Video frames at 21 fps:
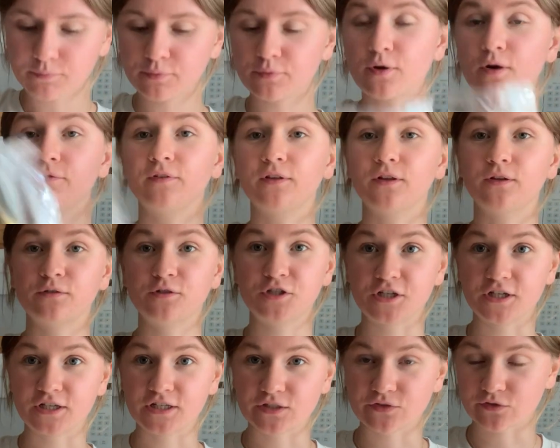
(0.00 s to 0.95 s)
provolone
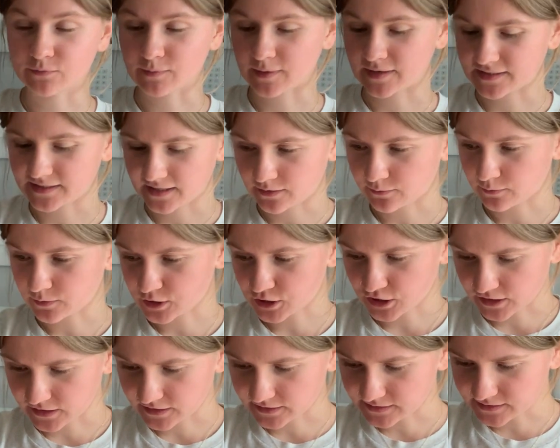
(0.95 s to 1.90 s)
cheese for my
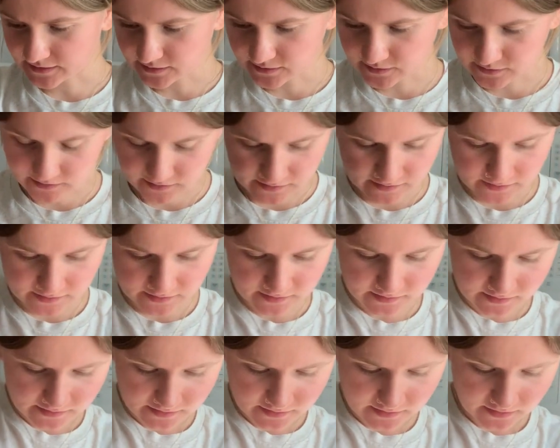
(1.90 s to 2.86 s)
sandwiches,
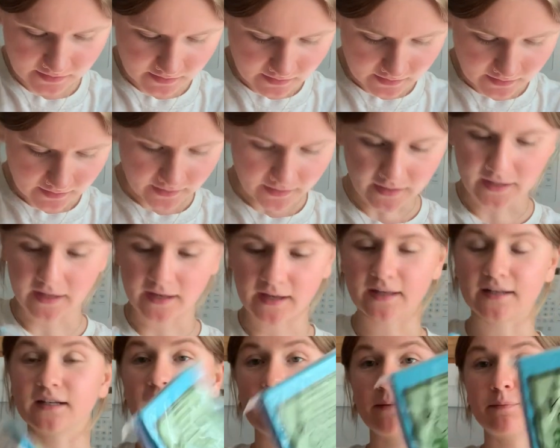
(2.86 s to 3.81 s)

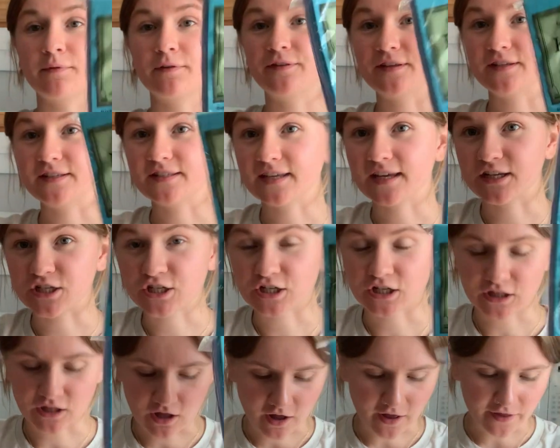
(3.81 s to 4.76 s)
and a couple of these
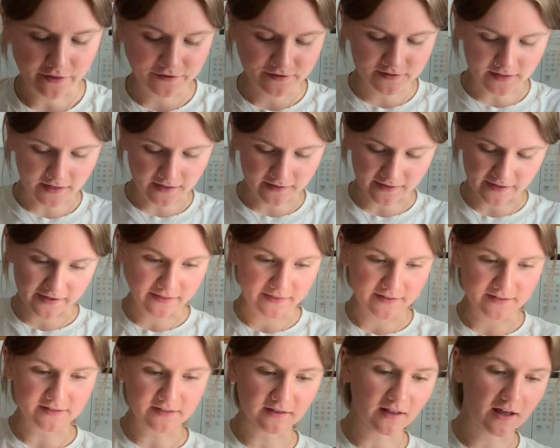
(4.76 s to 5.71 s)
kitchen cloths. I like
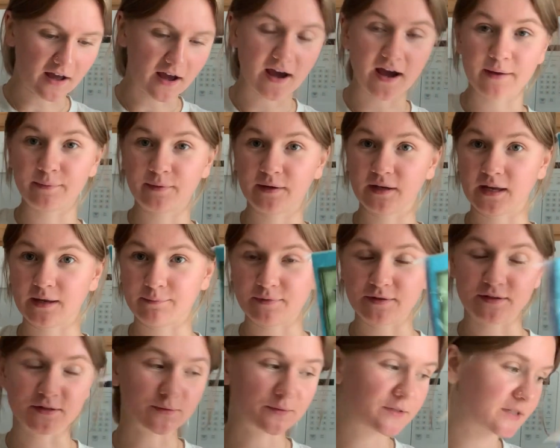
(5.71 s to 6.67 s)
these a lot. I'm gonna keep
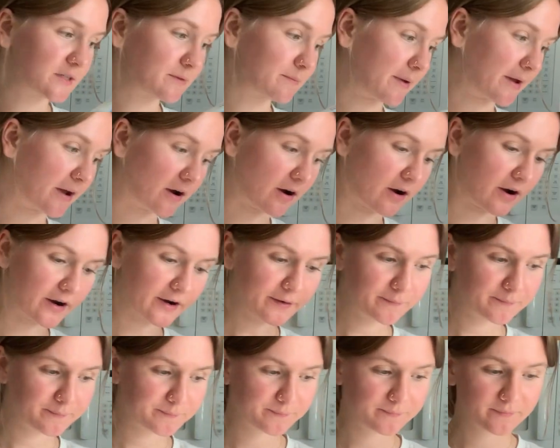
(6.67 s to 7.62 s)
these ones in my car.
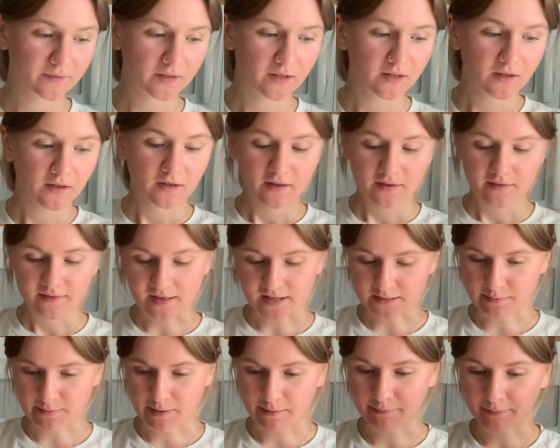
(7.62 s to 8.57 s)

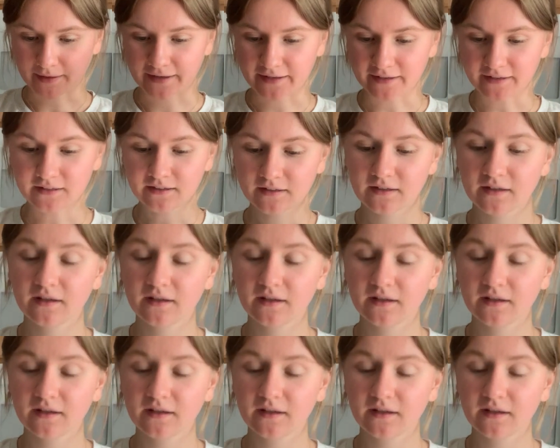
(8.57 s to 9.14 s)
That's my plan.